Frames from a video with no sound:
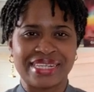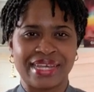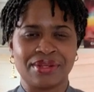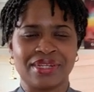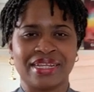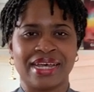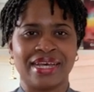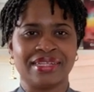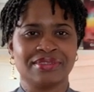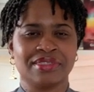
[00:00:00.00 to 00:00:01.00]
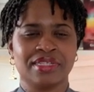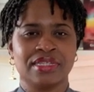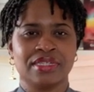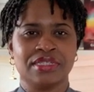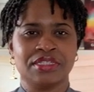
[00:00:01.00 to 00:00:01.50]
down a lot,
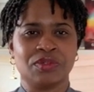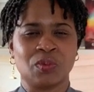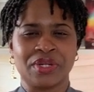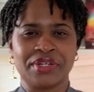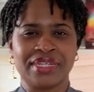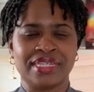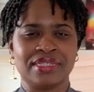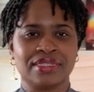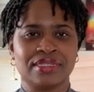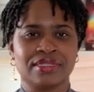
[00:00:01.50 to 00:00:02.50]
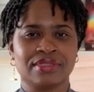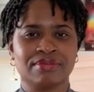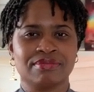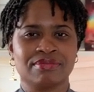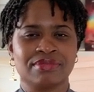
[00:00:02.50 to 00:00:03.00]
you're wearing
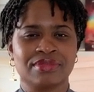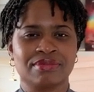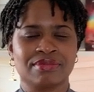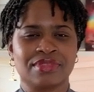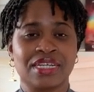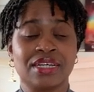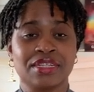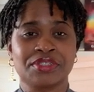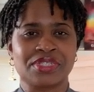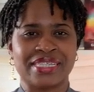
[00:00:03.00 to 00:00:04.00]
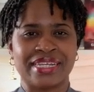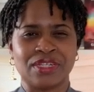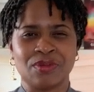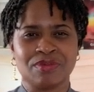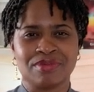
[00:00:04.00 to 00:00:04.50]
colors that
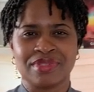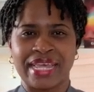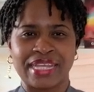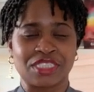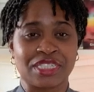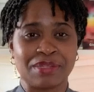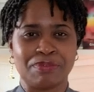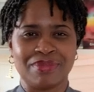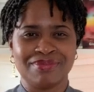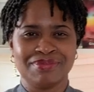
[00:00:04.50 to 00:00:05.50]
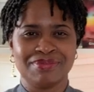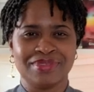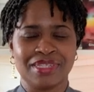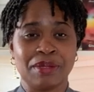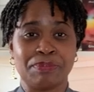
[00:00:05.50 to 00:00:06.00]
don't actually
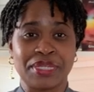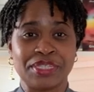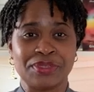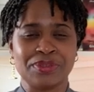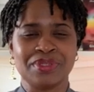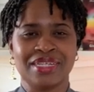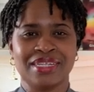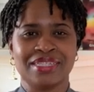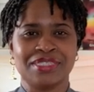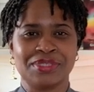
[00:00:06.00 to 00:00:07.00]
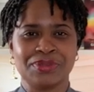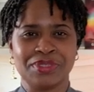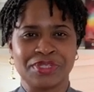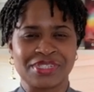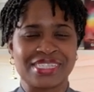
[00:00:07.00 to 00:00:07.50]
appeal to
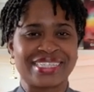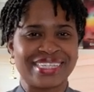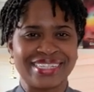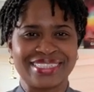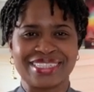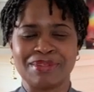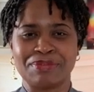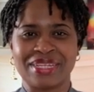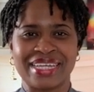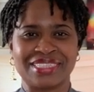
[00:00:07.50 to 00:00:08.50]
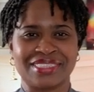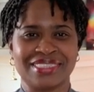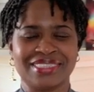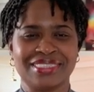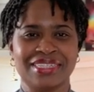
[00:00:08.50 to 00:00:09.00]
your skin
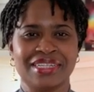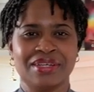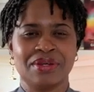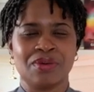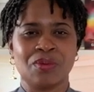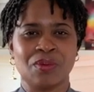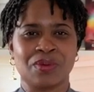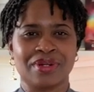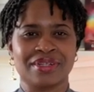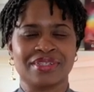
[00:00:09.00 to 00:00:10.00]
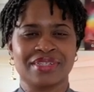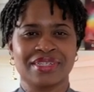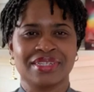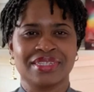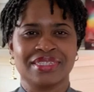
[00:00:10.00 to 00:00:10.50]
complexion or
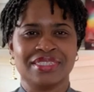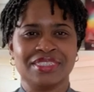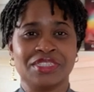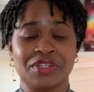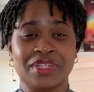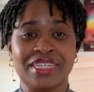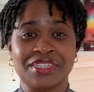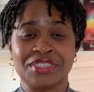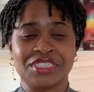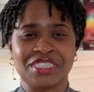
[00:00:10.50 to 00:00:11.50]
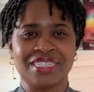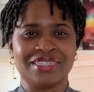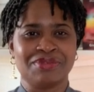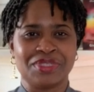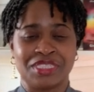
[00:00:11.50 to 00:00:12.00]
your
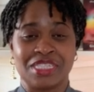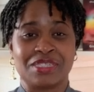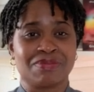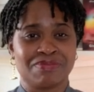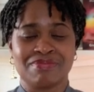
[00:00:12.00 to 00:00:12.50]
energy, which is